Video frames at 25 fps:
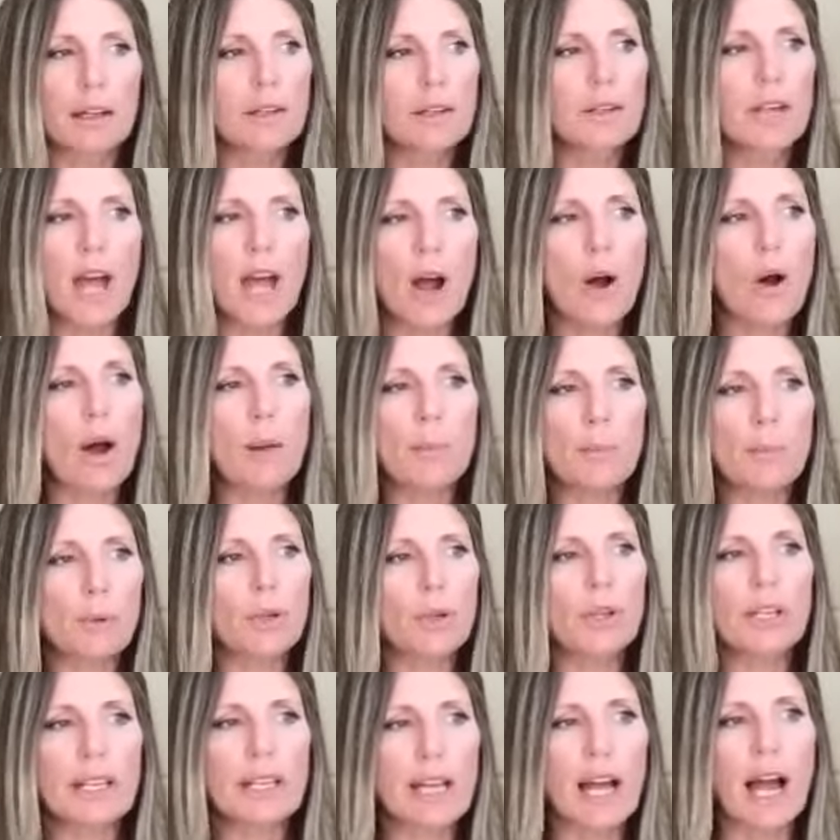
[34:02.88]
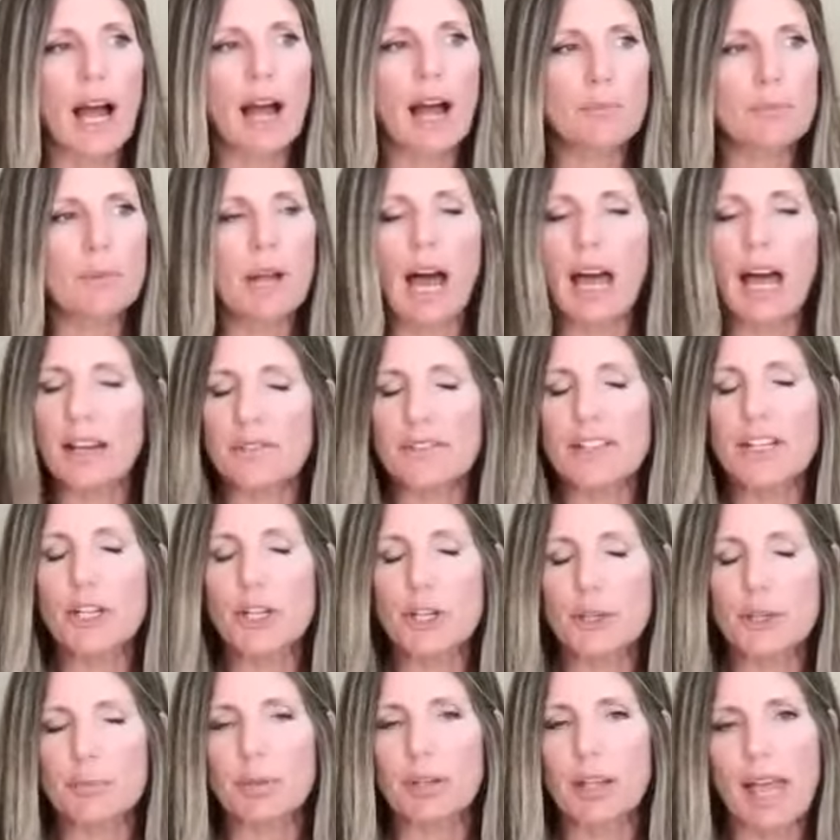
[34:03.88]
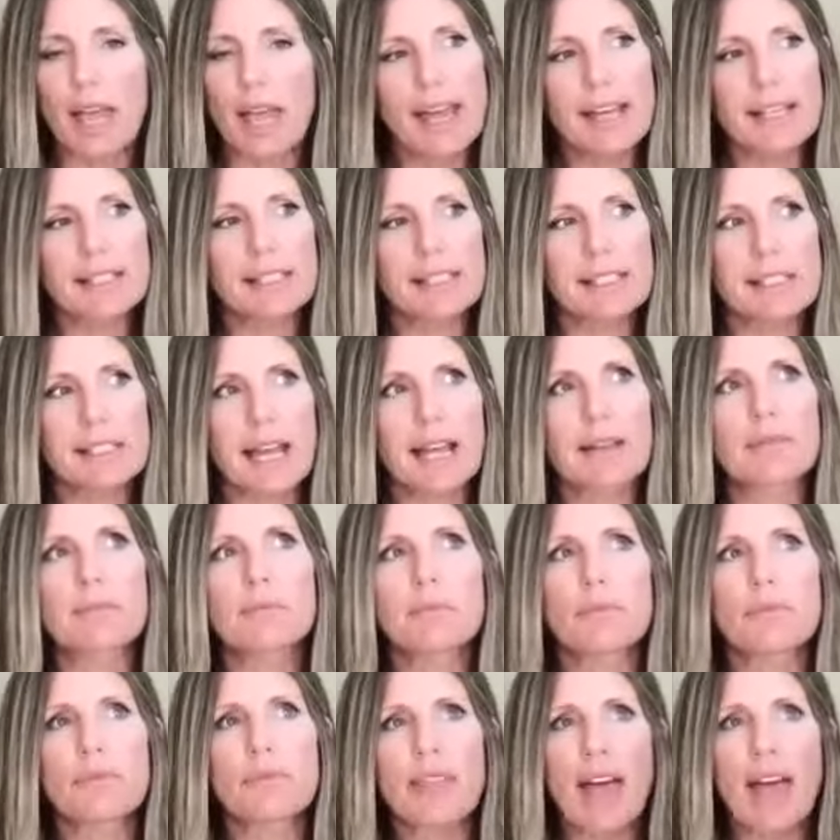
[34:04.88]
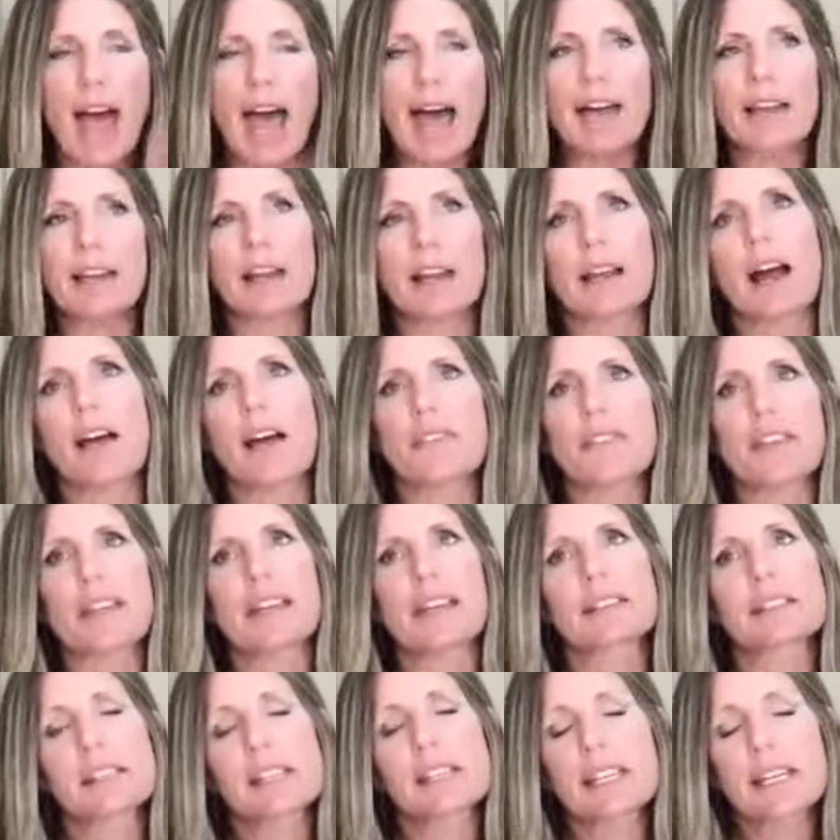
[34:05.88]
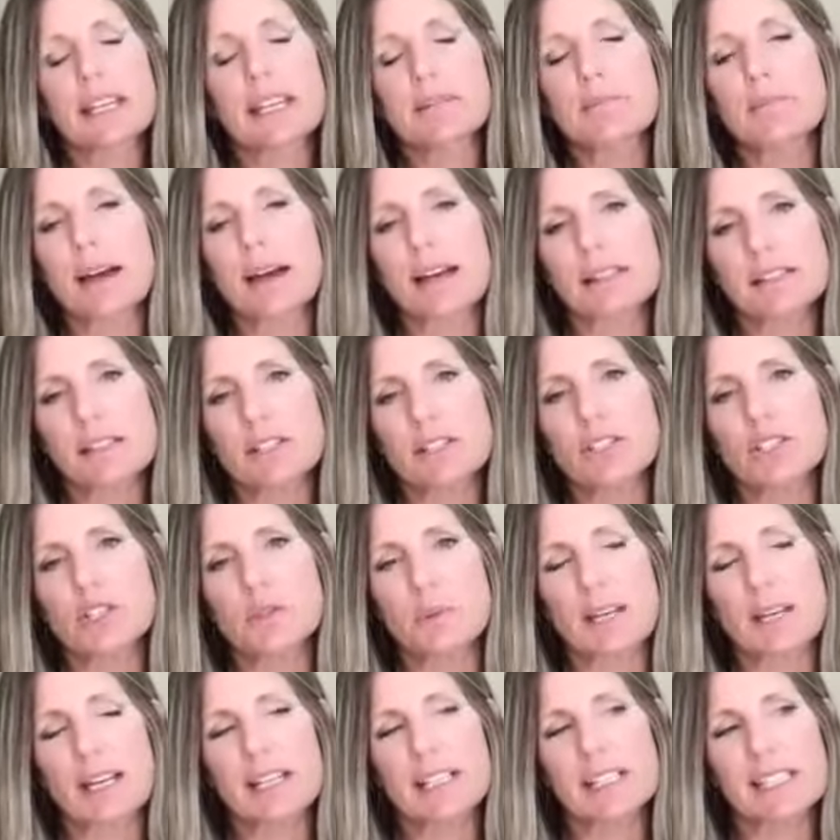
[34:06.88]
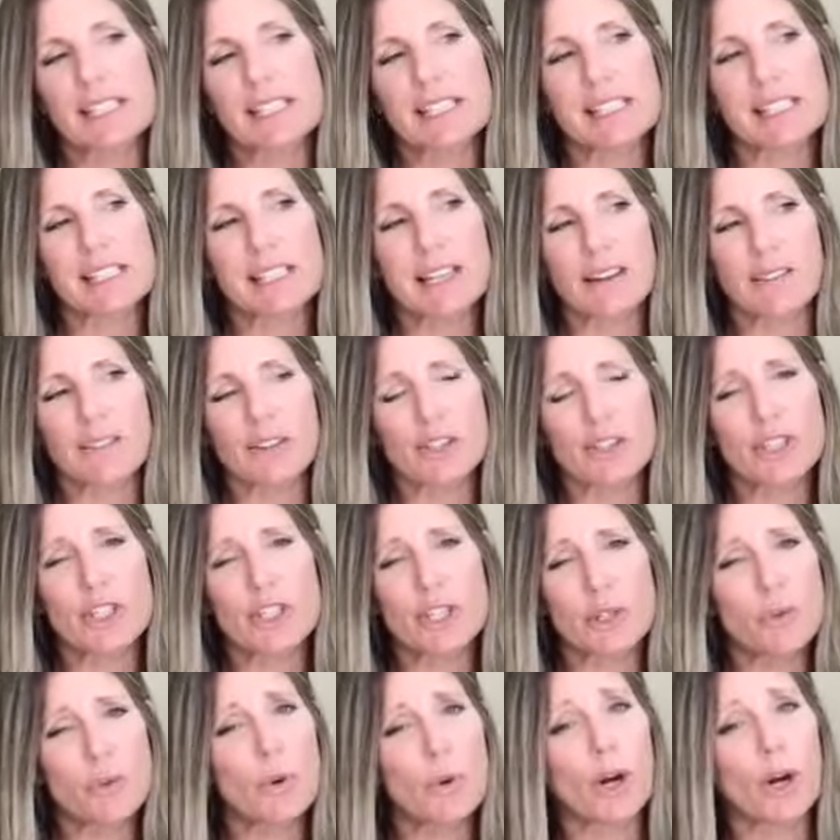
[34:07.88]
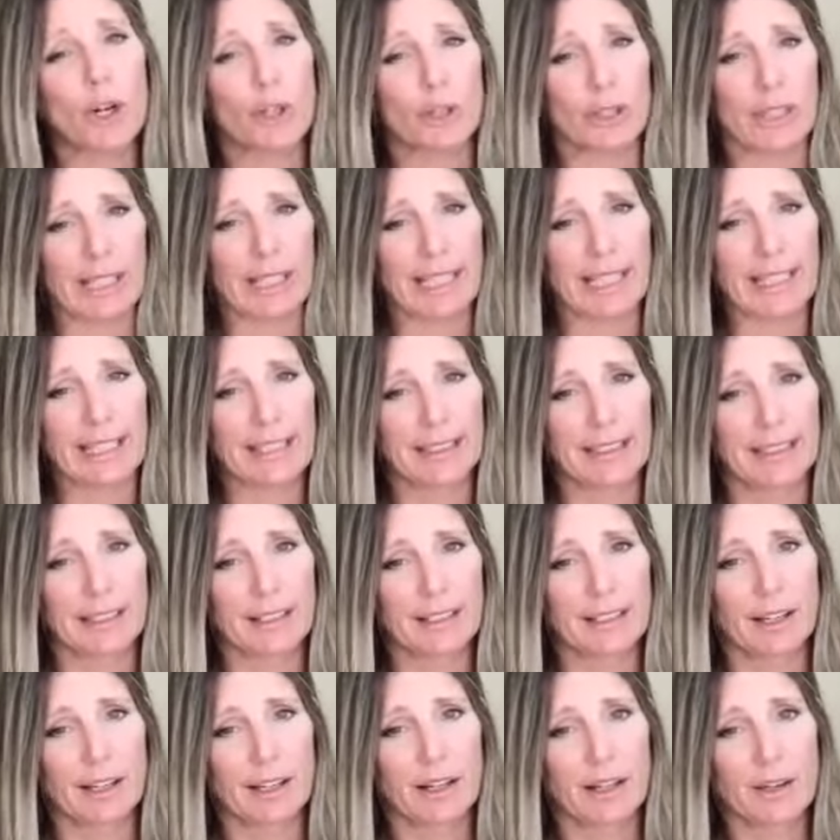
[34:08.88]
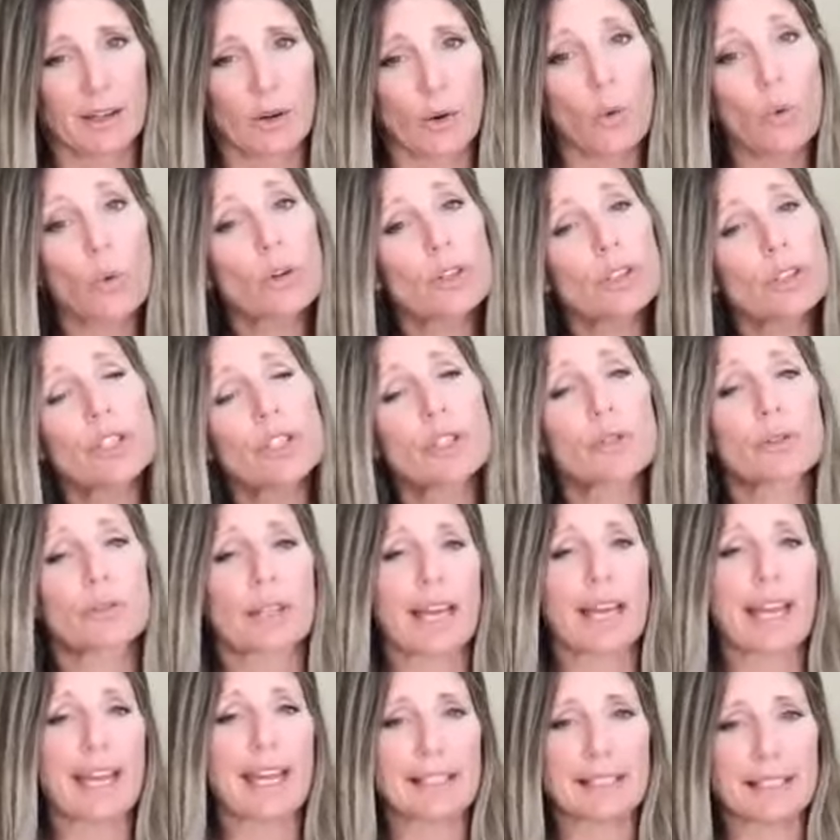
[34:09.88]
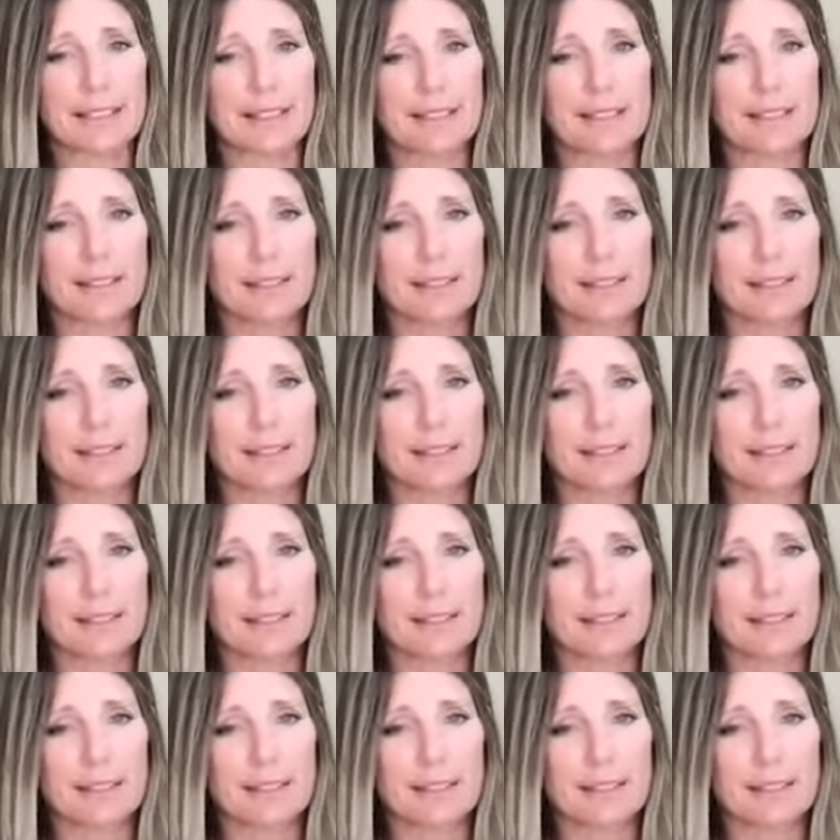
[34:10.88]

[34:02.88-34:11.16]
no, I'm kind of in a good place. And that I think is a key message because it's never too early or too late